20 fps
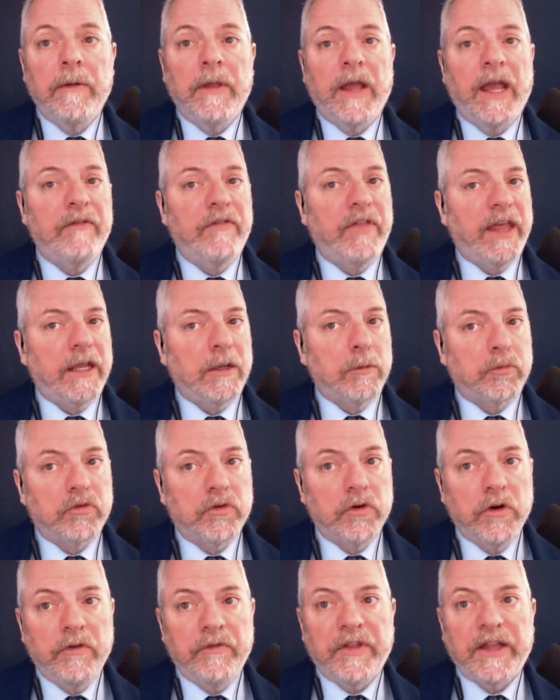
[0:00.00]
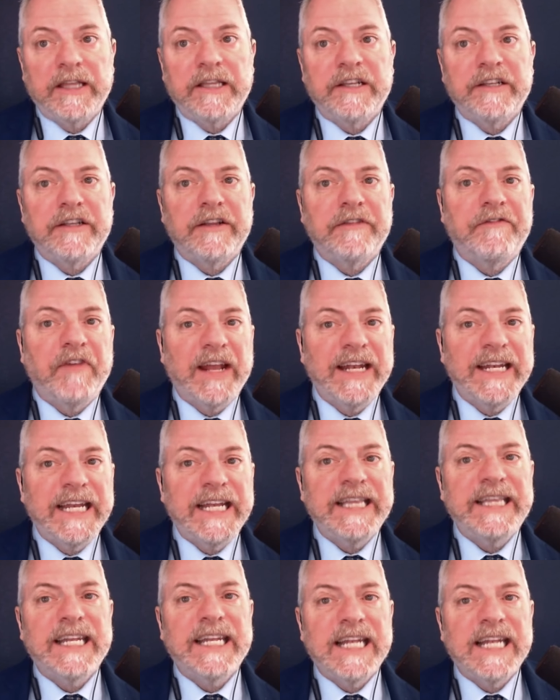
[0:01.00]
if they can prove that the
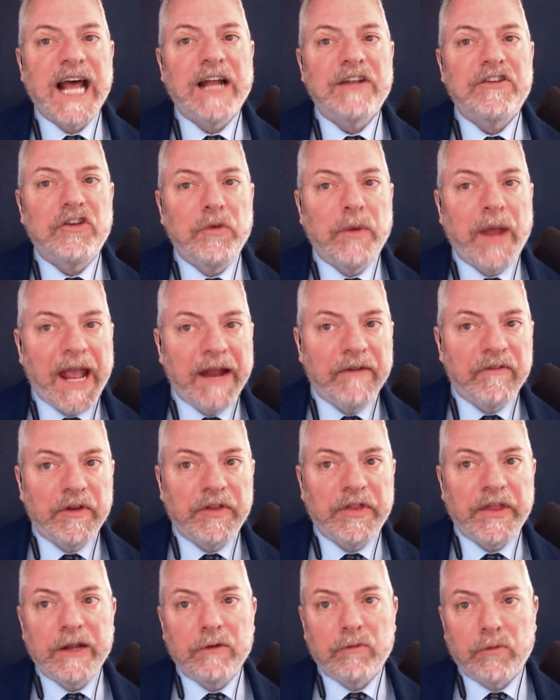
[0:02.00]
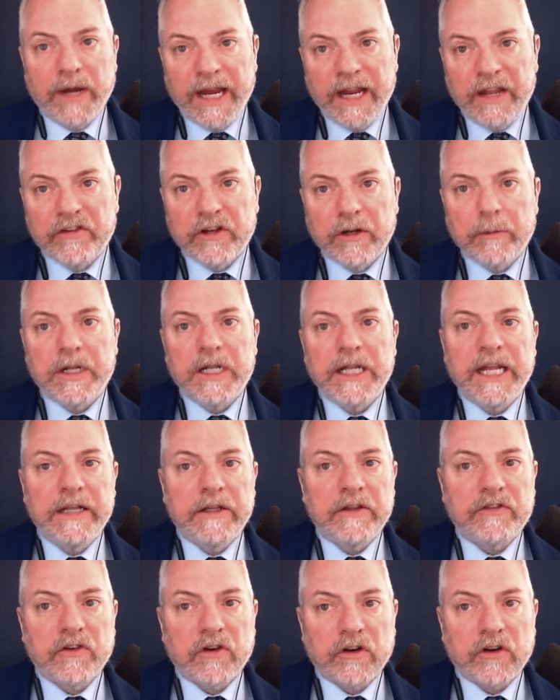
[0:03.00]
defendant did not do everything reasonable in
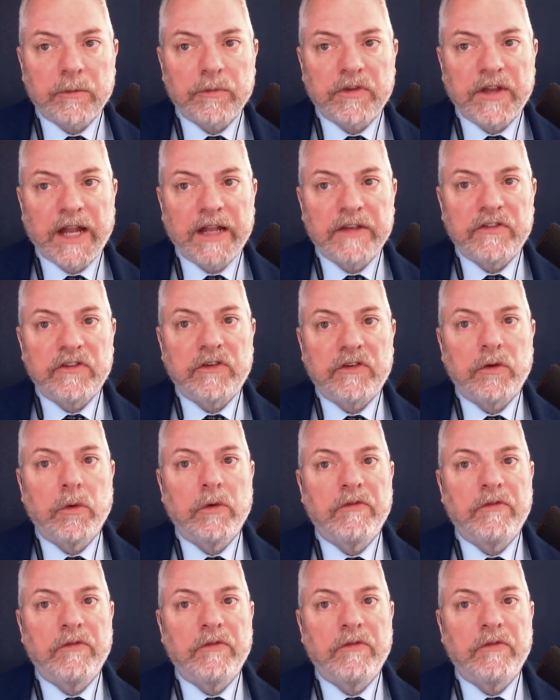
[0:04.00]
the circumstances to